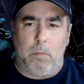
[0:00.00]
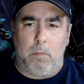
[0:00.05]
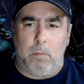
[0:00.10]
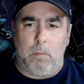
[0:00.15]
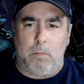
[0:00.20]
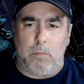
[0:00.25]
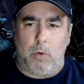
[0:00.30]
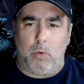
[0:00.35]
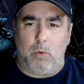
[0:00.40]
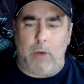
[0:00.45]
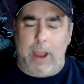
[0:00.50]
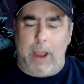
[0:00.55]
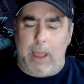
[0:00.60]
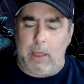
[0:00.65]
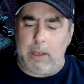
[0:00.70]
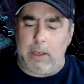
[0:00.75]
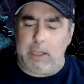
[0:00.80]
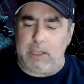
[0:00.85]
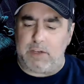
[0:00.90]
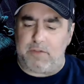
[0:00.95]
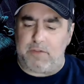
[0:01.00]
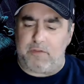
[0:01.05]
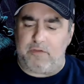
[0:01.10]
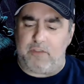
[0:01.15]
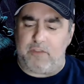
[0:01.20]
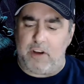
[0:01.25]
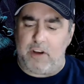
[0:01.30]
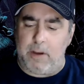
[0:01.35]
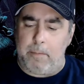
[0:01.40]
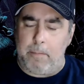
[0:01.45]
morality is
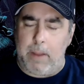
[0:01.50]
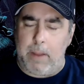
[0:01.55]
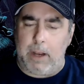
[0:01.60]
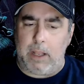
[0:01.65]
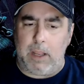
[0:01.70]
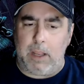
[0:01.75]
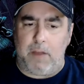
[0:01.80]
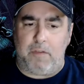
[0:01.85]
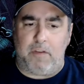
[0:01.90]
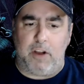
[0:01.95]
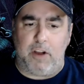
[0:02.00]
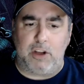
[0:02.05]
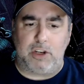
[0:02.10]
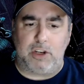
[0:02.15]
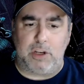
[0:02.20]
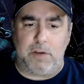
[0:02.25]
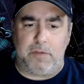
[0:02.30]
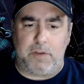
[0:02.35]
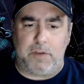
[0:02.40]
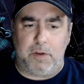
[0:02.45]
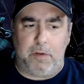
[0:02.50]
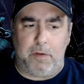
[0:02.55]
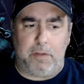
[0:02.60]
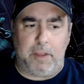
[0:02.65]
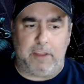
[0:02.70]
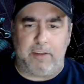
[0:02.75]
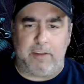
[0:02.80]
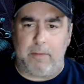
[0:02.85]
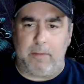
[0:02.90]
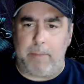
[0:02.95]
fundamentally a function of two
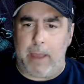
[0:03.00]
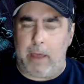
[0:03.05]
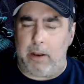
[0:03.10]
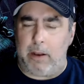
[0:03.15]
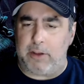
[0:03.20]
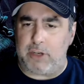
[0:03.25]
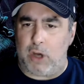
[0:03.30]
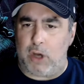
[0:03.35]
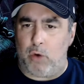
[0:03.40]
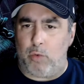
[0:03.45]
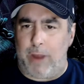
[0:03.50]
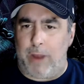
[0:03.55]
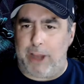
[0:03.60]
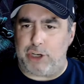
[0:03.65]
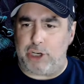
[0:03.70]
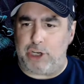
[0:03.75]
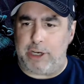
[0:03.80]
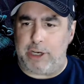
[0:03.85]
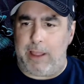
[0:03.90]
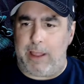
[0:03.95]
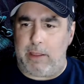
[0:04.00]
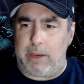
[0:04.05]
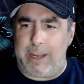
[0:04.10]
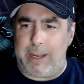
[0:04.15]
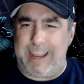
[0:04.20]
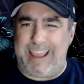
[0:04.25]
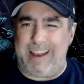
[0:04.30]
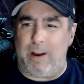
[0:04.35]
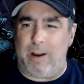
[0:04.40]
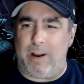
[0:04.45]
things about us: our
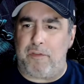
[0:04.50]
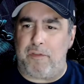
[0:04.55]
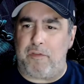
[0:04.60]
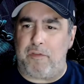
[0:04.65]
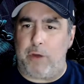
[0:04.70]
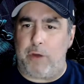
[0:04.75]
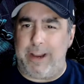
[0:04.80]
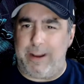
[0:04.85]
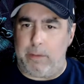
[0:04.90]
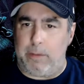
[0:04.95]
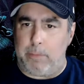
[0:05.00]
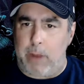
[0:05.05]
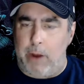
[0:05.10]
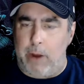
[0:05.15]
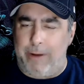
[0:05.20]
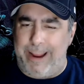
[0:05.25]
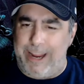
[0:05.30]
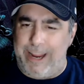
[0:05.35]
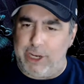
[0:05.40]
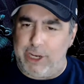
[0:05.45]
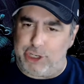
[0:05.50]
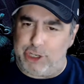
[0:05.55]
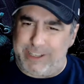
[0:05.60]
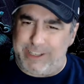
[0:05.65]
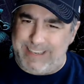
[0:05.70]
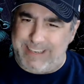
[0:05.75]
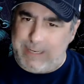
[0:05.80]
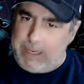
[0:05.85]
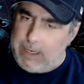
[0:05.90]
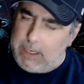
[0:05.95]
rationality and our freedom, our
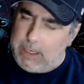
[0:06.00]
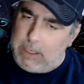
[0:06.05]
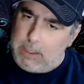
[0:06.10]
agency.